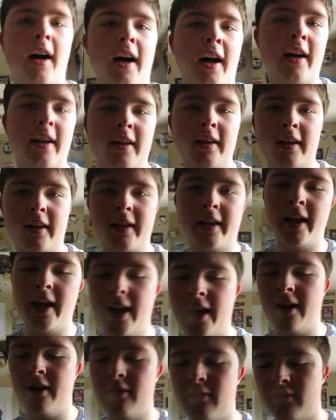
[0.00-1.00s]
I
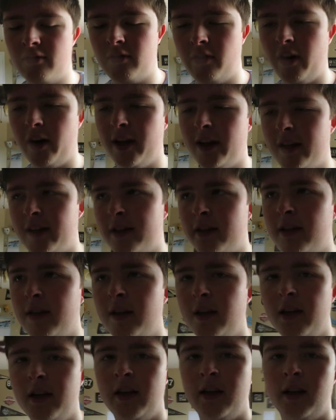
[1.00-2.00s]
can't write,
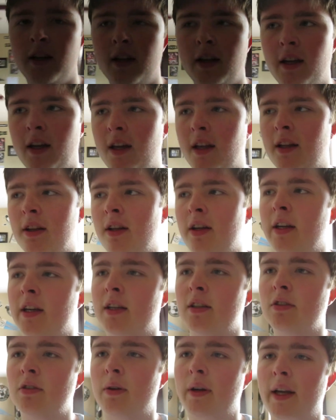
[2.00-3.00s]
and
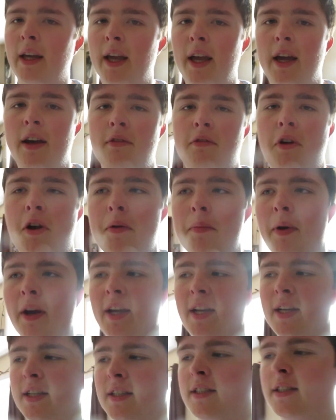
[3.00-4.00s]
like, so I can't write
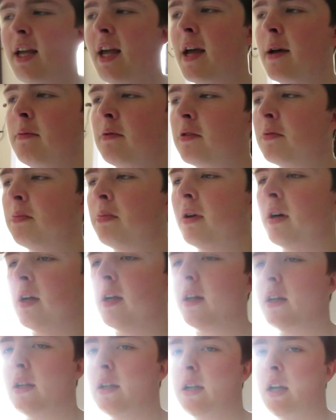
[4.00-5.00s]
my exams,
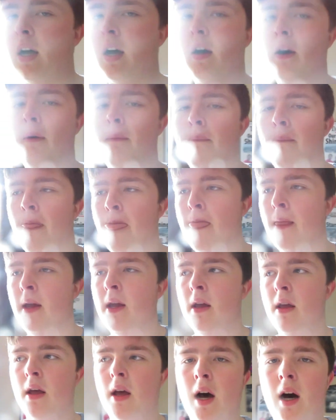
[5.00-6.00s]
but um,
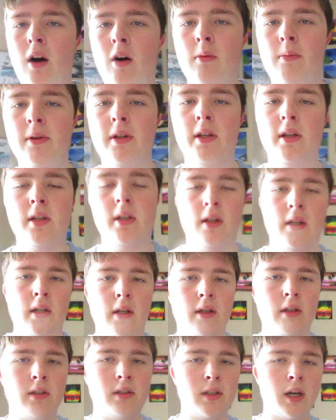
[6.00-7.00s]
I'll
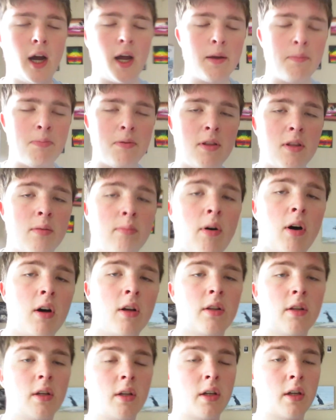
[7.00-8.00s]
be uh, typing them
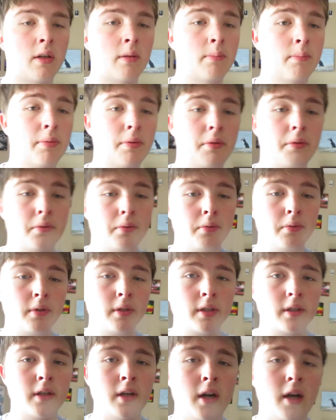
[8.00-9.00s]
on the
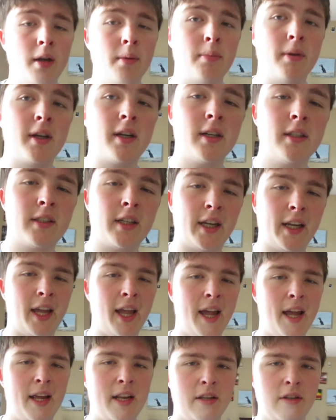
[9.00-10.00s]
computer because I
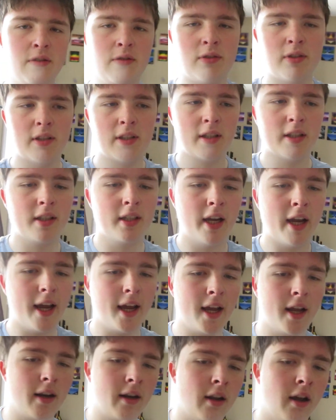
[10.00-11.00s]
can use this
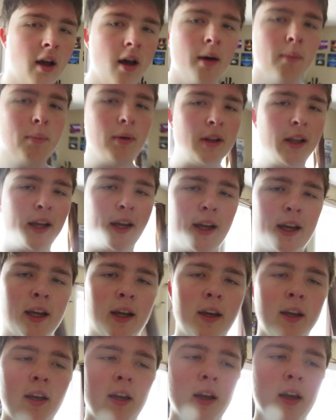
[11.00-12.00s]
hand but like